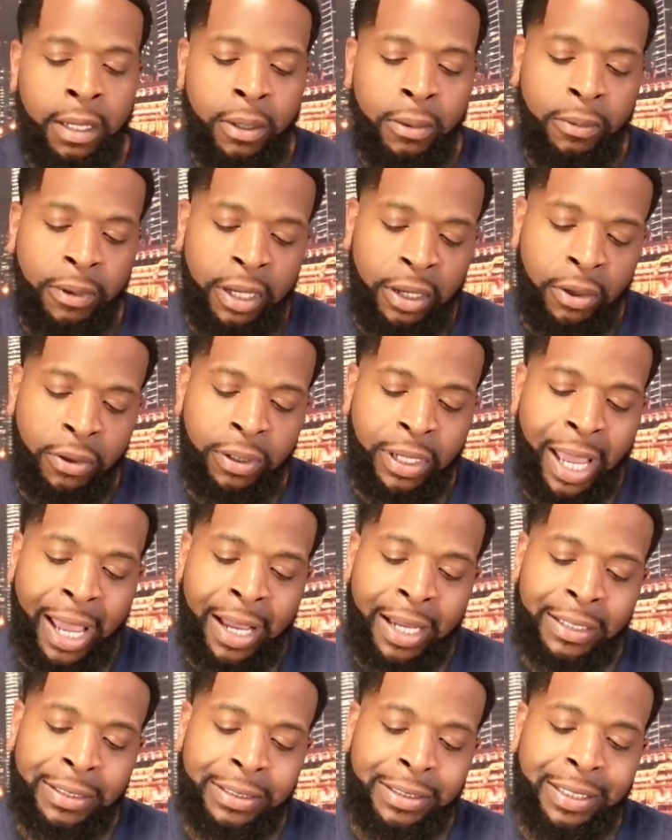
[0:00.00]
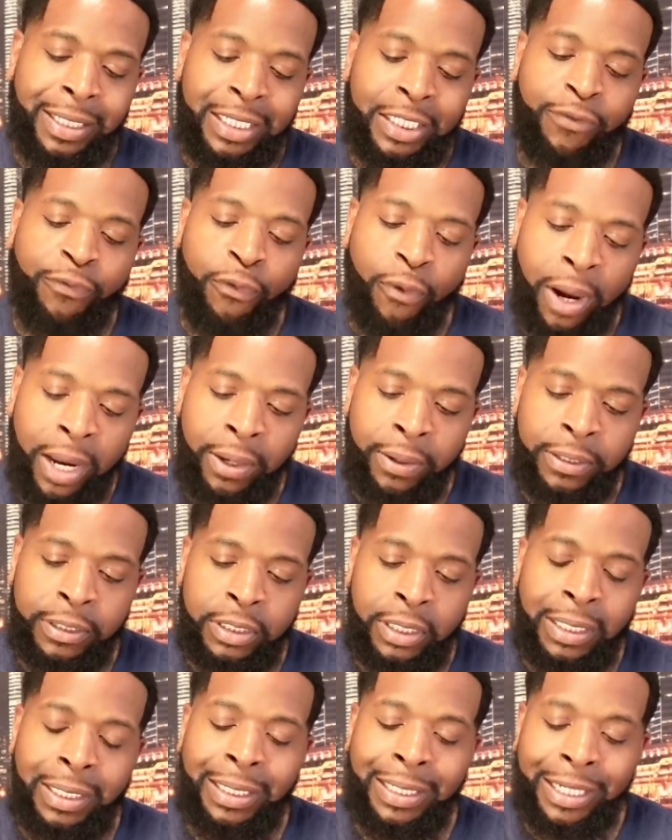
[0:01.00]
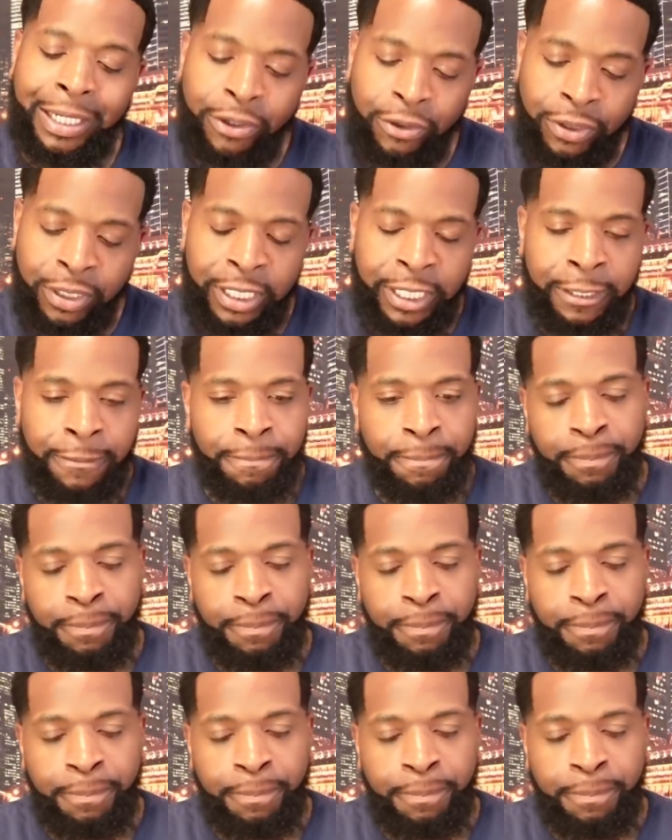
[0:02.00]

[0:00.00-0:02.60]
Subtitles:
Well, guys, this fragrance literally